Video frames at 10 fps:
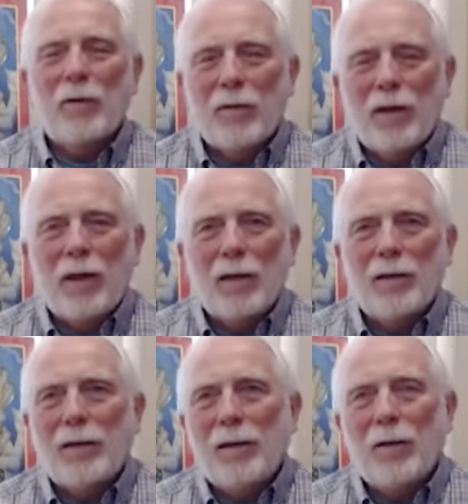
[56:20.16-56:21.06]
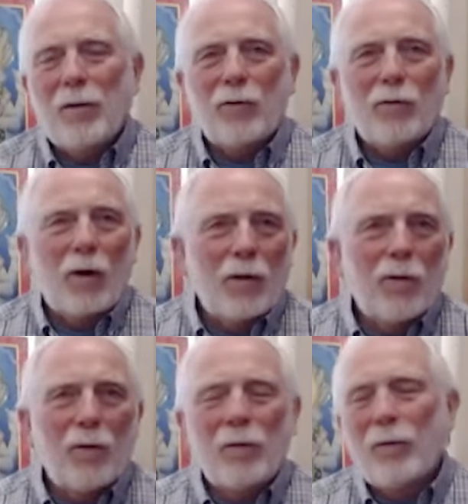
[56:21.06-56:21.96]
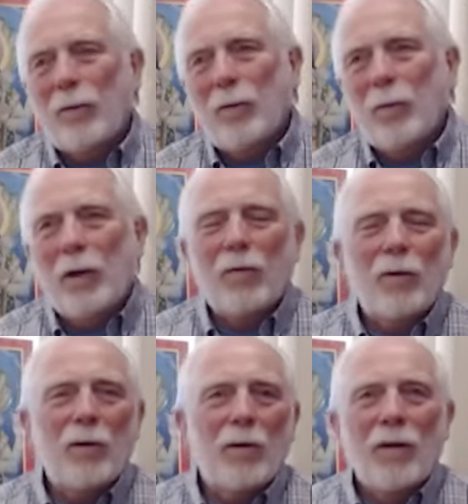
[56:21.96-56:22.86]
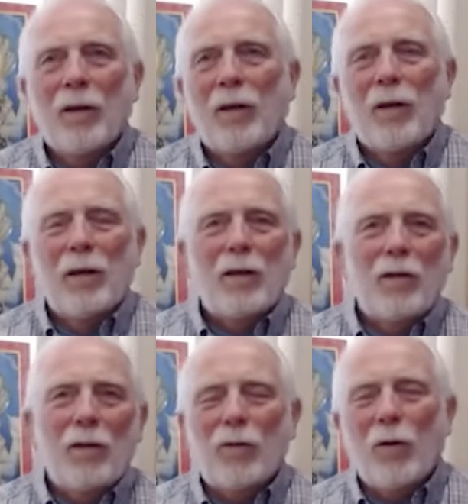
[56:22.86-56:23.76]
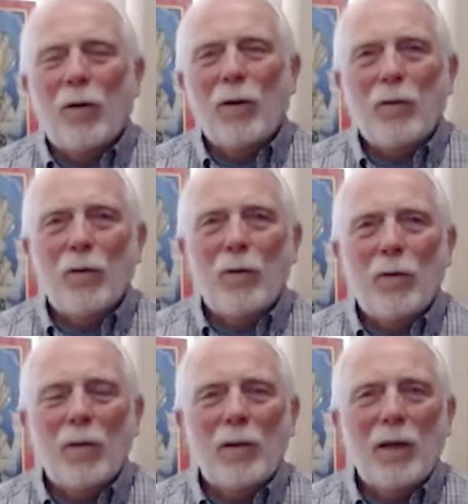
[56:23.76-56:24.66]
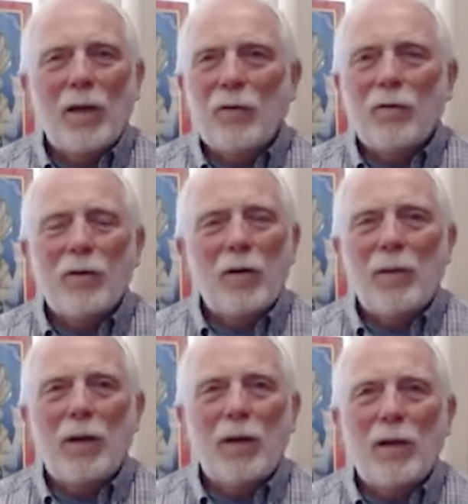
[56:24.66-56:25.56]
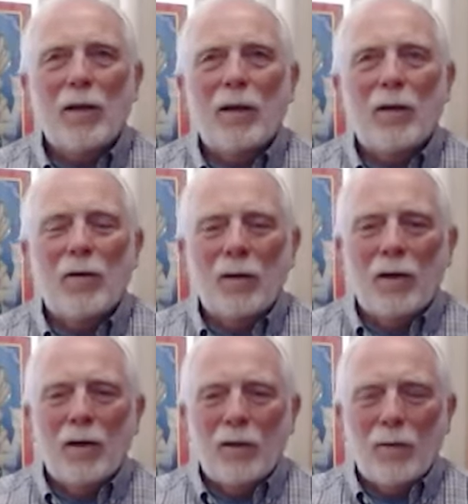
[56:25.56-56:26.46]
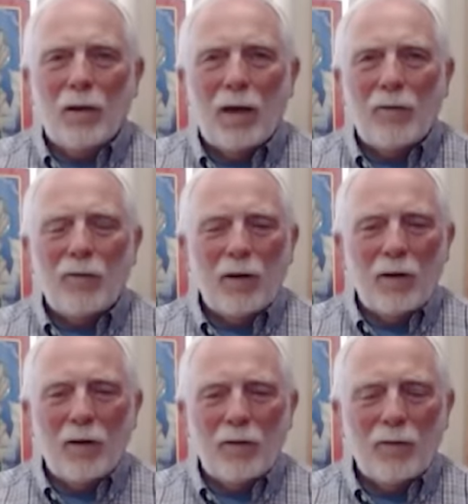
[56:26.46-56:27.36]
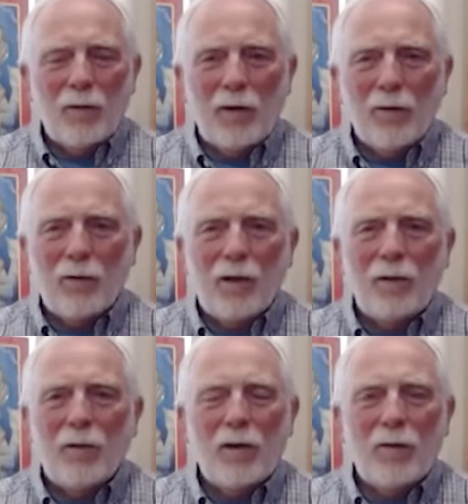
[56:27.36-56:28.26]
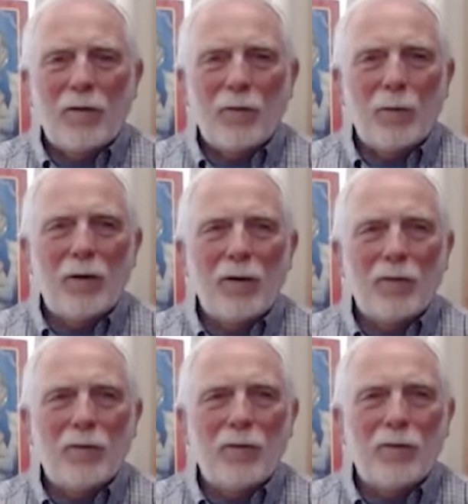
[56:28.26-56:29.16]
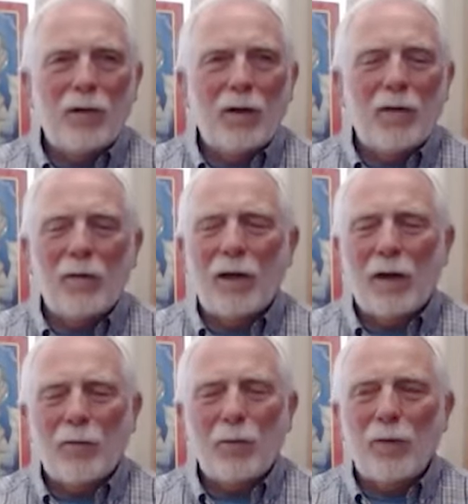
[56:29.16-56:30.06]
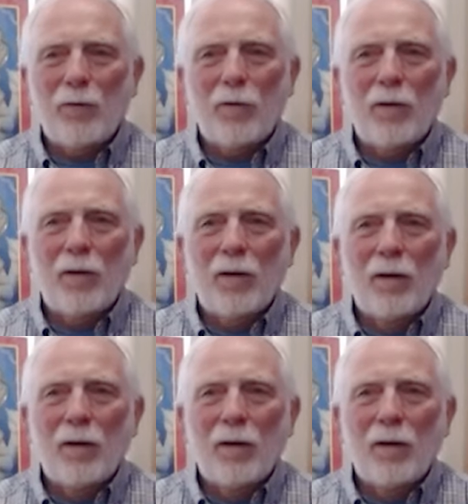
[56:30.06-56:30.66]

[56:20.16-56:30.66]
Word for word: the you know the sorrow or whatever you're going through because it's going to be, you know, I've seen all these videos on near death experiences, and every last person